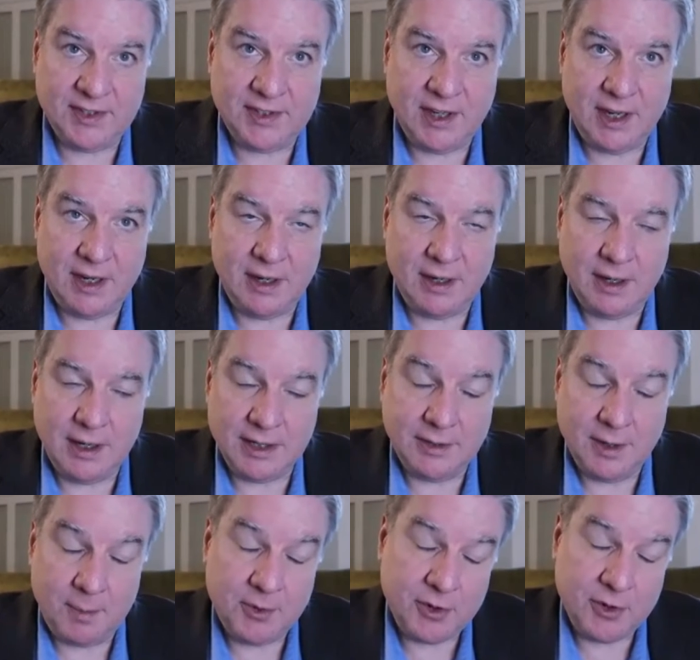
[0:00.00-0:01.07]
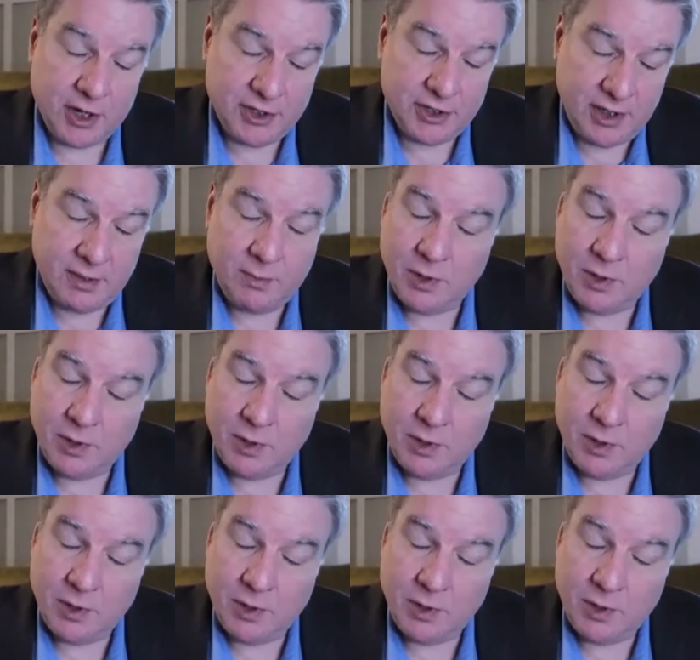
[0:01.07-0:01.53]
obstruction?